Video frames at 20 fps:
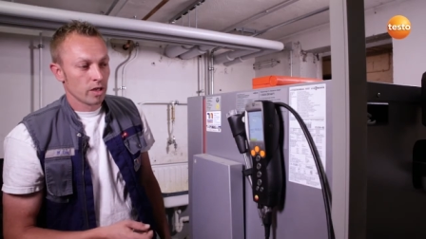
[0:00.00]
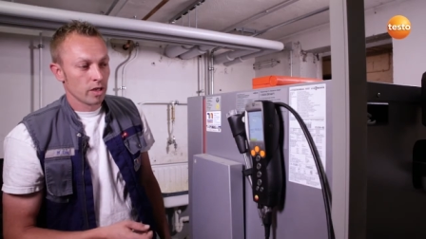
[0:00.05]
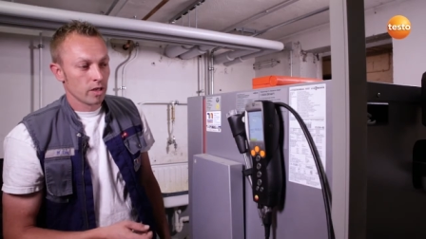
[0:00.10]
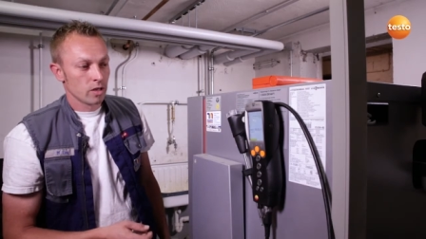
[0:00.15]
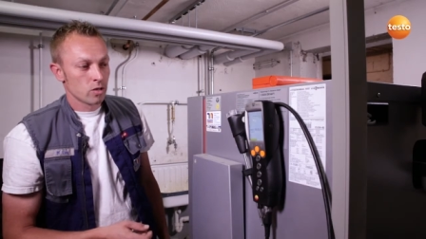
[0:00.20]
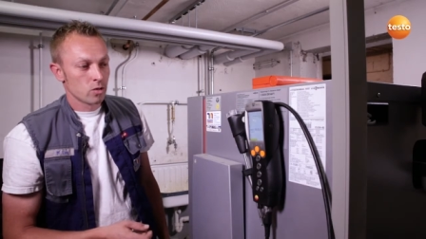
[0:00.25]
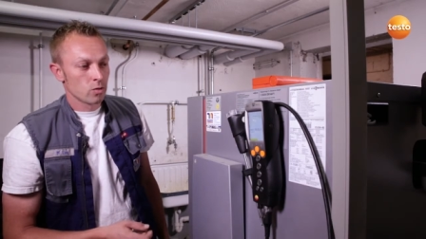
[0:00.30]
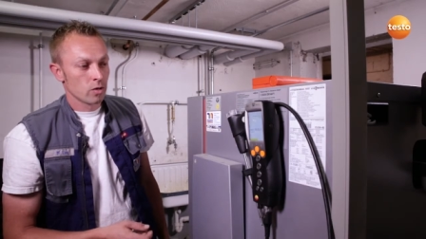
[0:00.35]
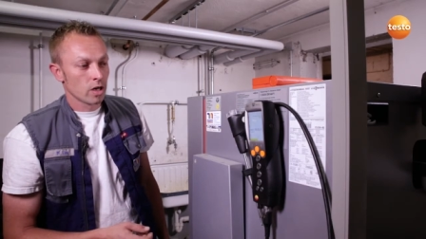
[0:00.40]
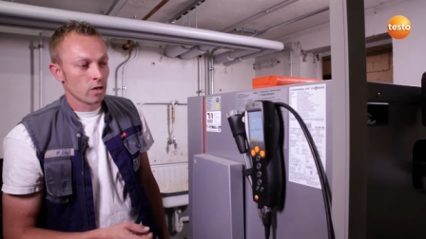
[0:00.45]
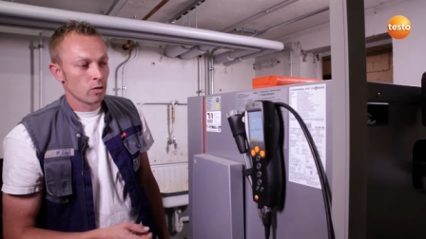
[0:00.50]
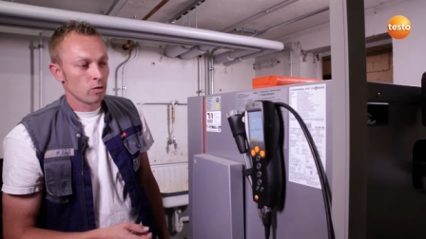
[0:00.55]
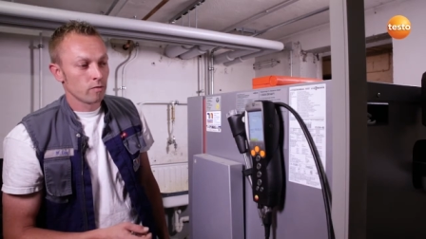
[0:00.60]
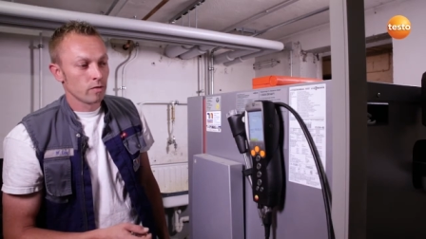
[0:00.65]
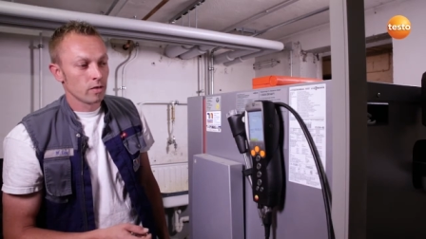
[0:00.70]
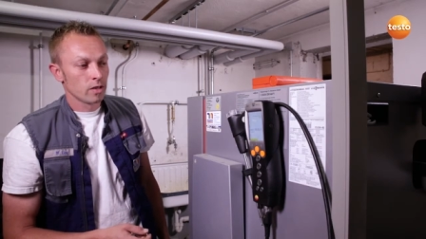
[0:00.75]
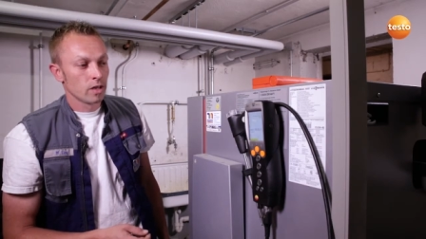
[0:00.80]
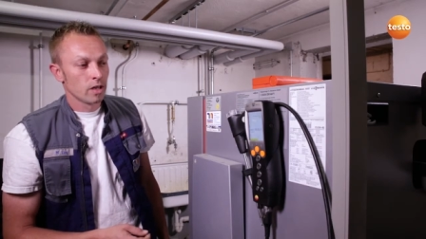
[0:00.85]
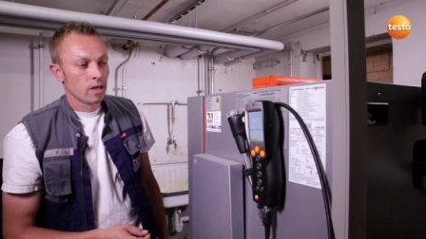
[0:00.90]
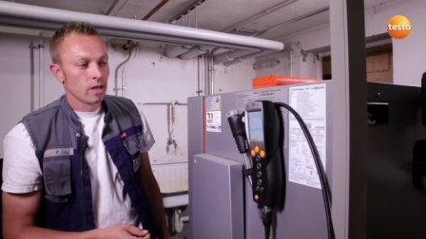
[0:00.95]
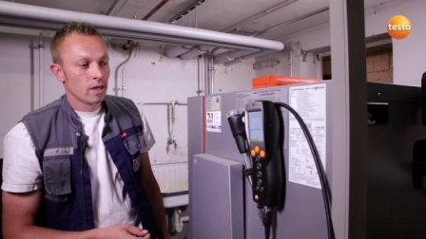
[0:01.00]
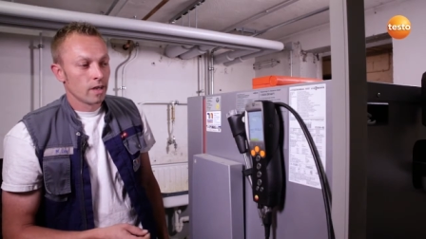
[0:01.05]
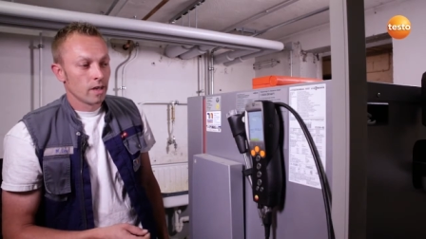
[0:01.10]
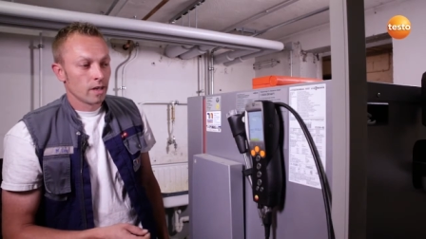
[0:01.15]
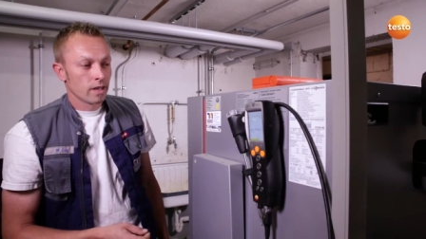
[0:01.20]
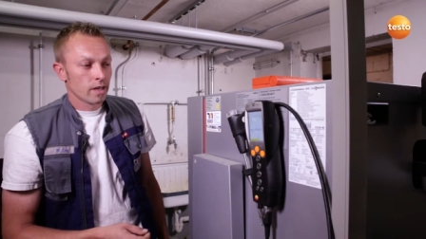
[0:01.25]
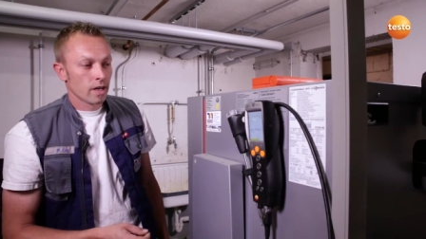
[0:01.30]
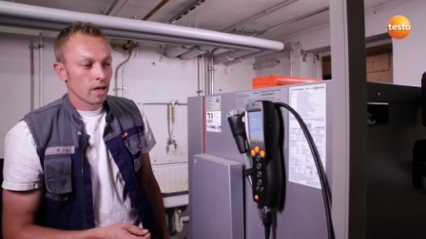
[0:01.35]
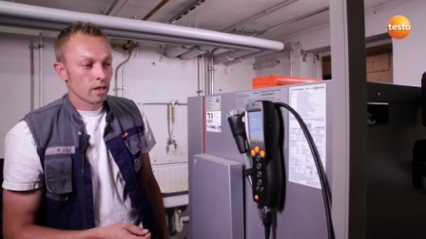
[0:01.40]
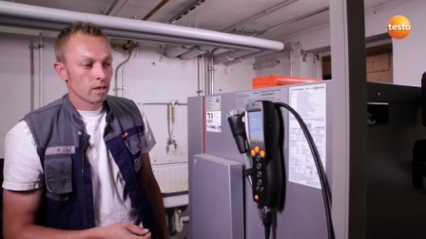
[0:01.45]

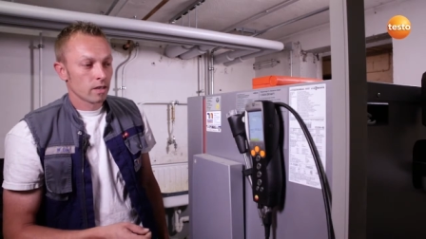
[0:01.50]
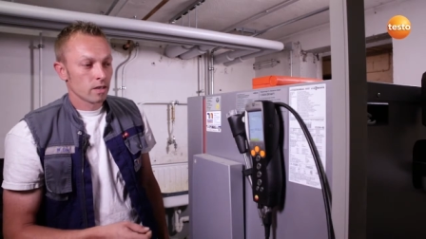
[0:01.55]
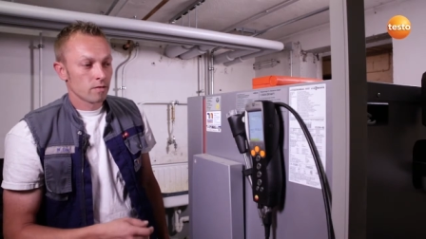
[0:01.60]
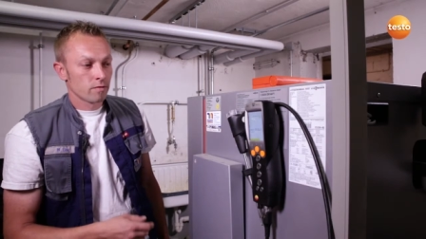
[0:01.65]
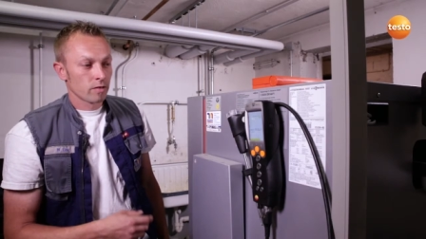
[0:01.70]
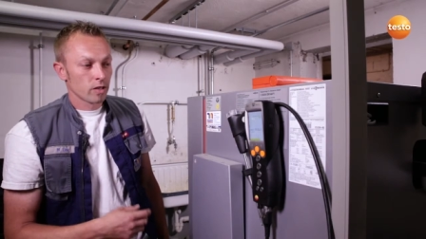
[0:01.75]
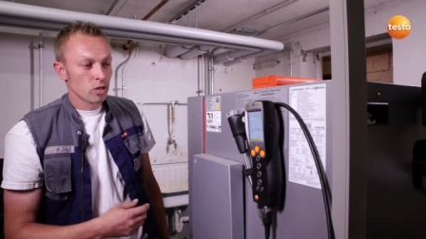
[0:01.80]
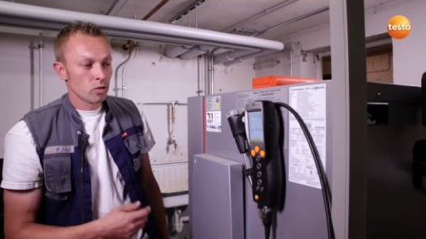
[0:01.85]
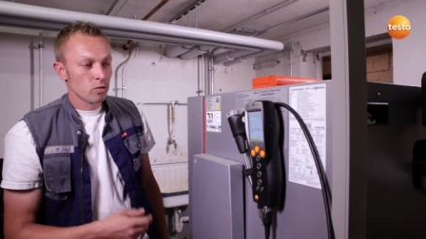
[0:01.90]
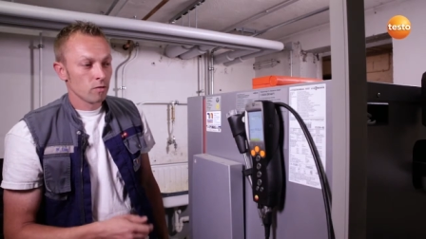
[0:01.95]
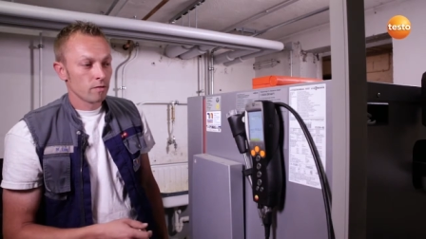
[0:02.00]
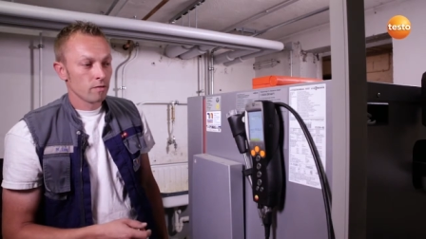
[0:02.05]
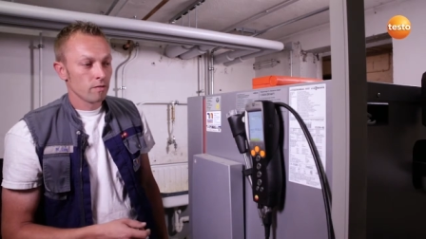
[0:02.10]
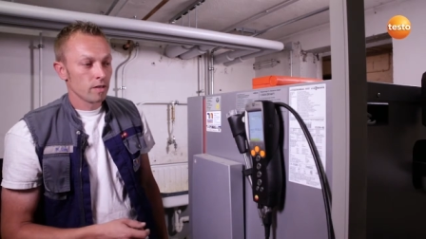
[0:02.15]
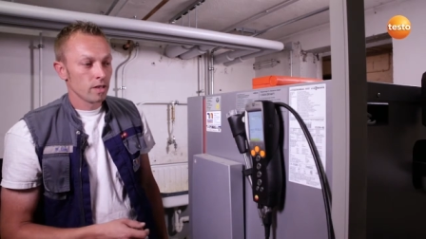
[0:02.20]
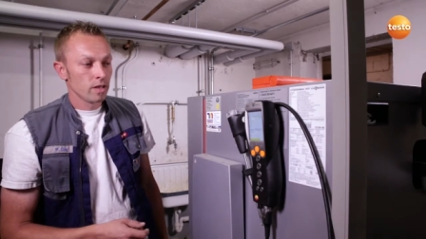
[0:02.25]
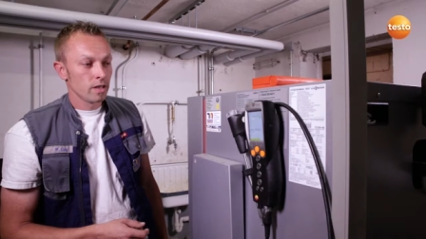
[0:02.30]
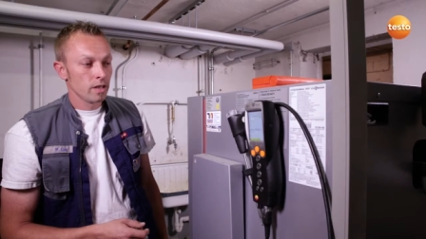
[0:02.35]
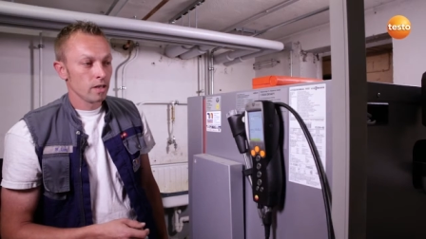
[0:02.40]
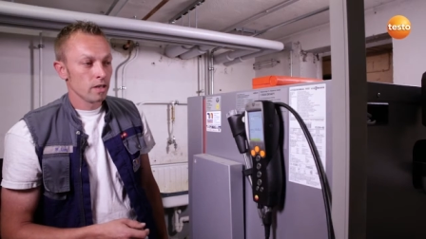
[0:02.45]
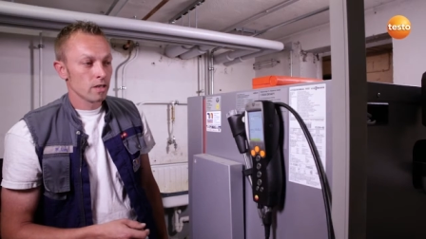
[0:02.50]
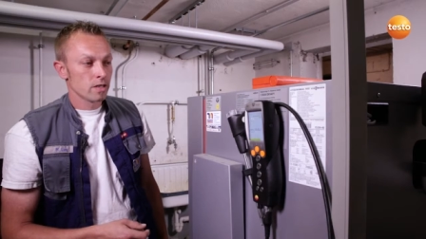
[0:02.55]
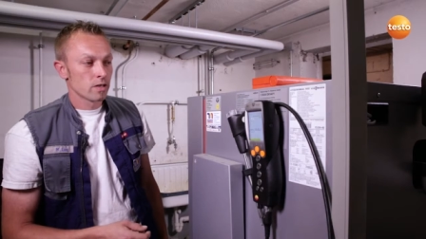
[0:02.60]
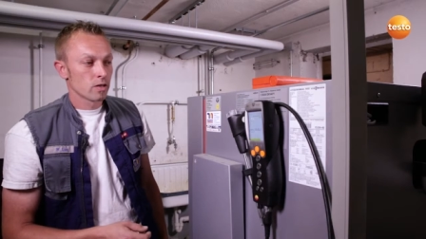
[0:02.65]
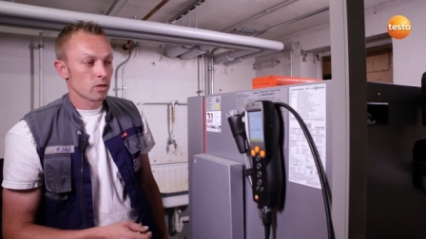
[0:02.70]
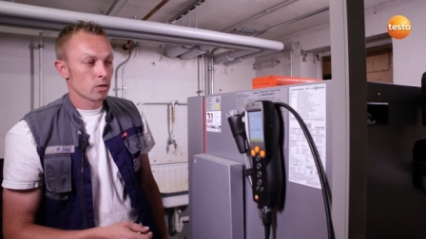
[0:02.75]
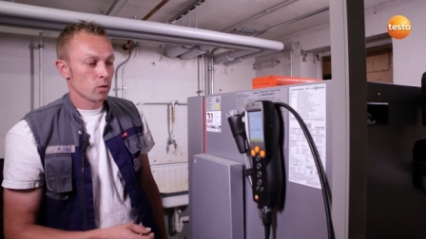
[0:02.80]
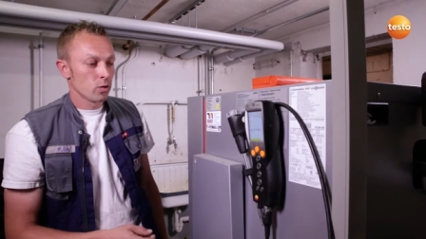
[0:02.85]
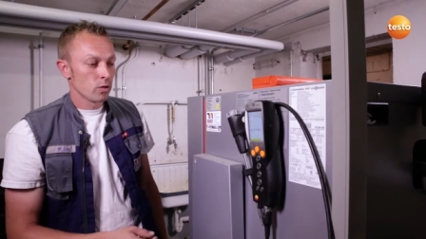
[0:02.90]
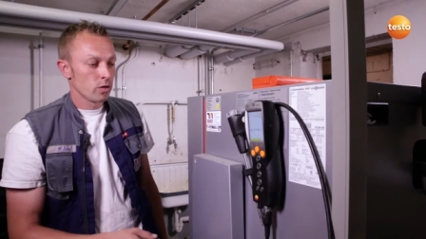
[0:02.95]
Thanks to the fresh air
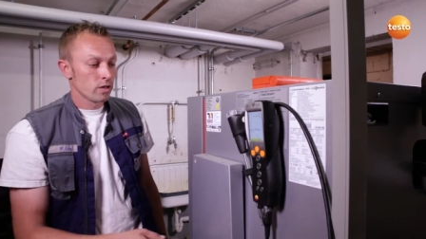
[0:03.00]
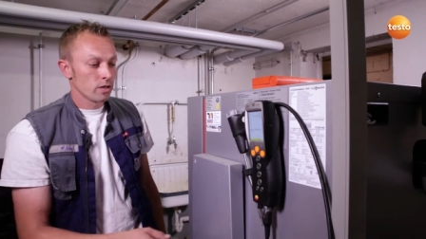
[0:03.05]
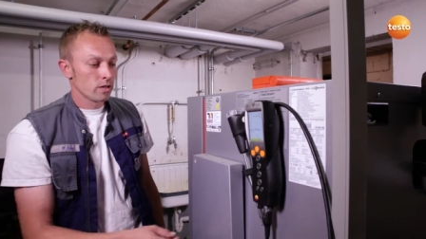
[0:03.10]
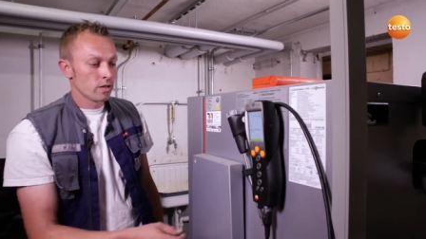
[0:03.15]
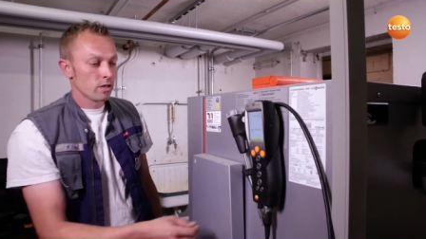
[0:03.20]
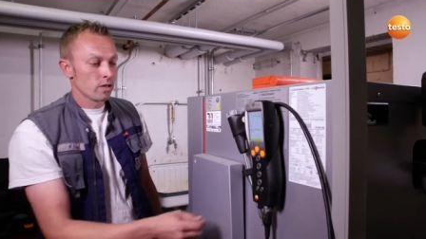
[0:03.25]
valve,